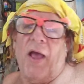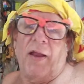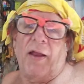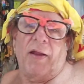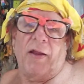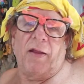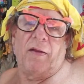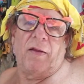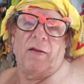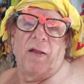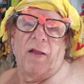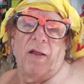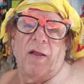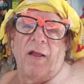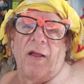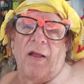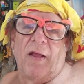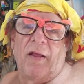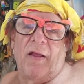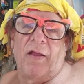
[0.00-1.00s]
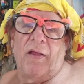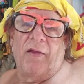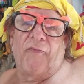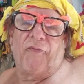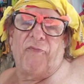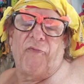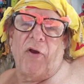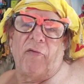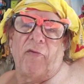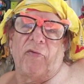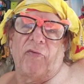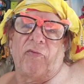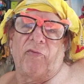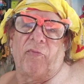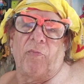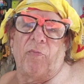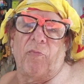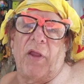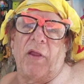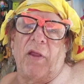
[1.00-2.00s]
it, as far as
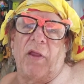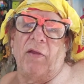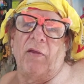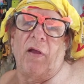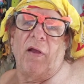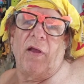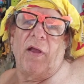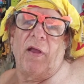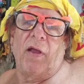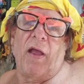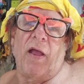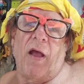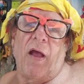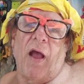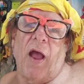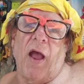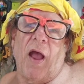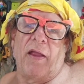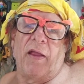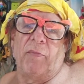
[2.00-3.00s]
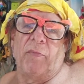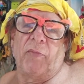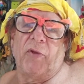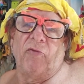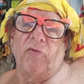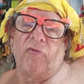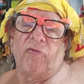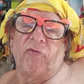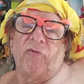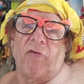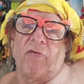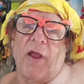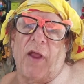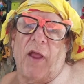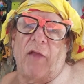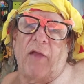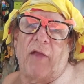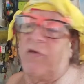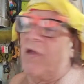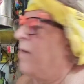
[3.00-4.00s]
me, I am concerned, how
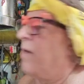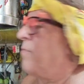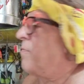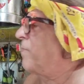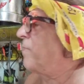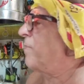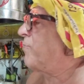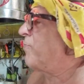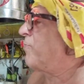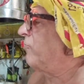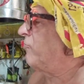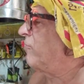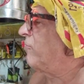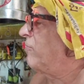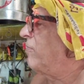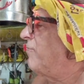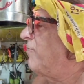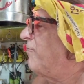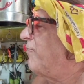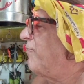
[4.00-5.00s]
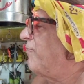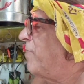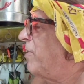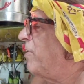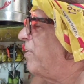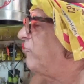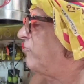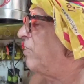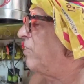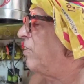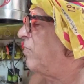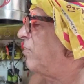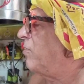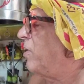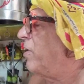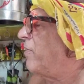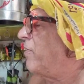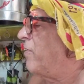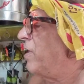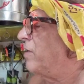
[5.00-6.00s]
you got my personal information and
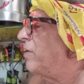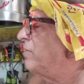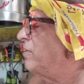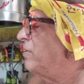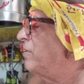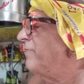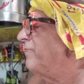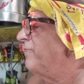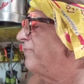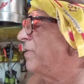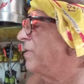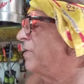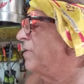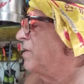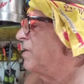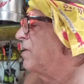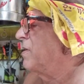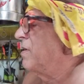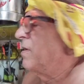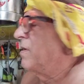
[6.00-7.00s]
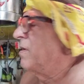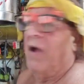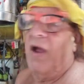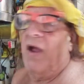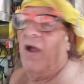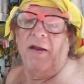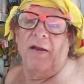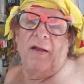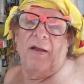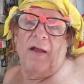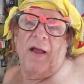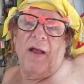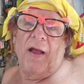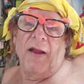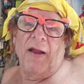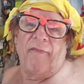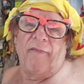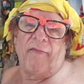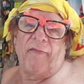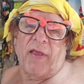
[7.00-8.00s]
where I lived, I
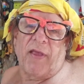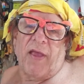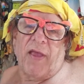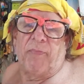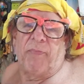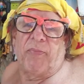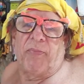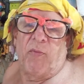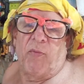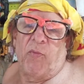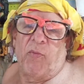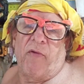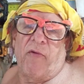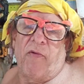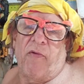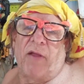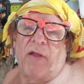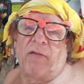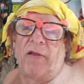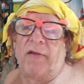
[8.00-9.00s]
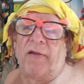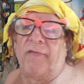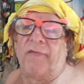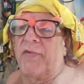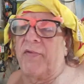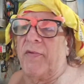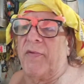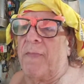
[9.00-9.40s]
never kept where I lived.